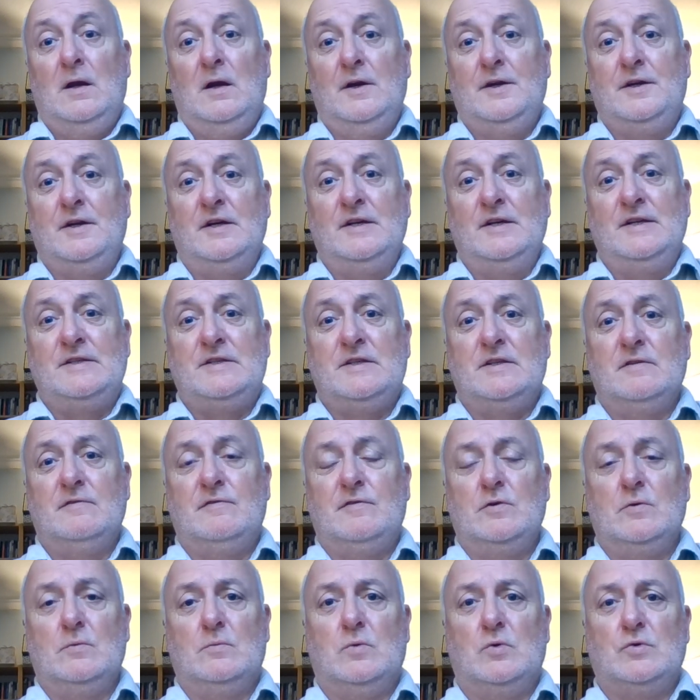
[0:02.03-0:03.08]
Hi guys,
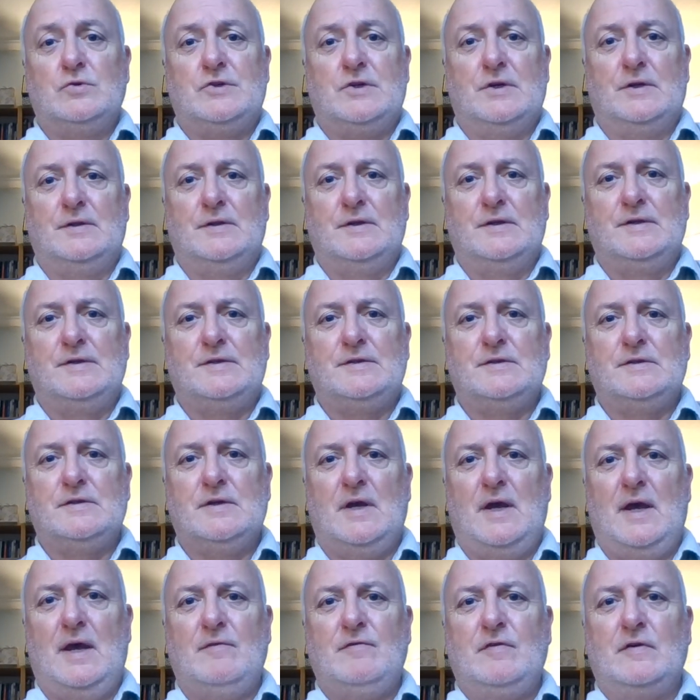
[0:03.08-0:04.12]
if you're watching
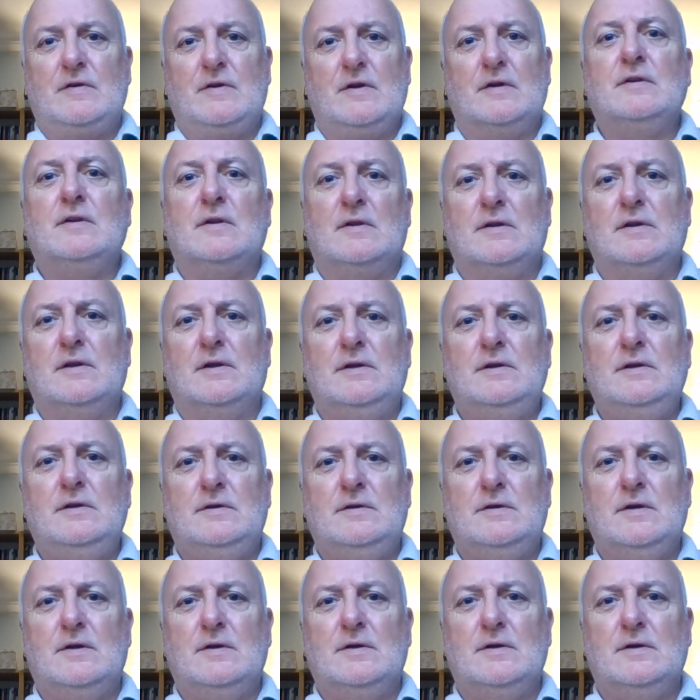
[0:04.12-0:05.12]
this, evidently